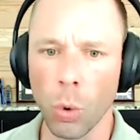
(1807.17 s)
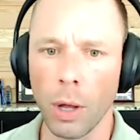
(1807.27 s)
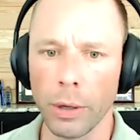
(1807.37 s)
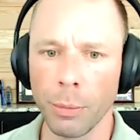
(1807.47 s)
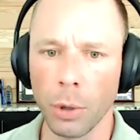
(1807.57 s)

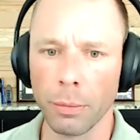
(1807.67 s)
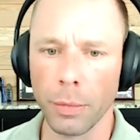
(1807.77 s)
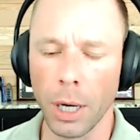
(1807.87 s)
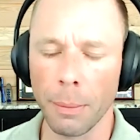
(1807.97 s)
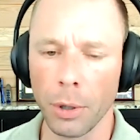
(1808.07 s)
quality
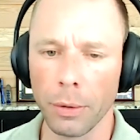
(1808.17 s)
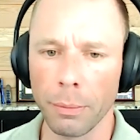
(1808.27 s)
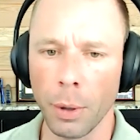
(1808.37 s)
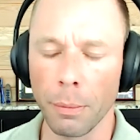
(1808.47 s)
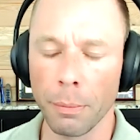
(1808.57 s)

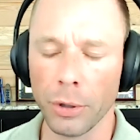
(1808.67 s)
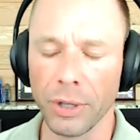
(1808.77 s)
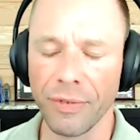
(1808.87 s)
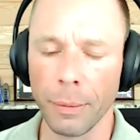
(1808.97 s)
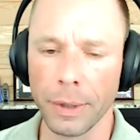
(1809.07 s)

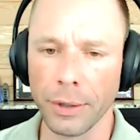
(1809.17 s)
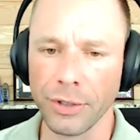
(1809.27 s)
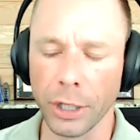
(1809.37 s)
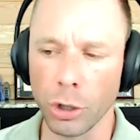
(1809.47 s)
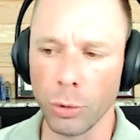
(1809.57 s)
multifamily deals
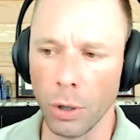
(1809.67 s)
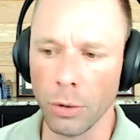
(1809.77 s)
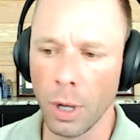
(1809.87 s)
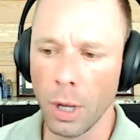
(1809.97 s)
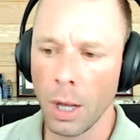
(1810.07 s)
like you own.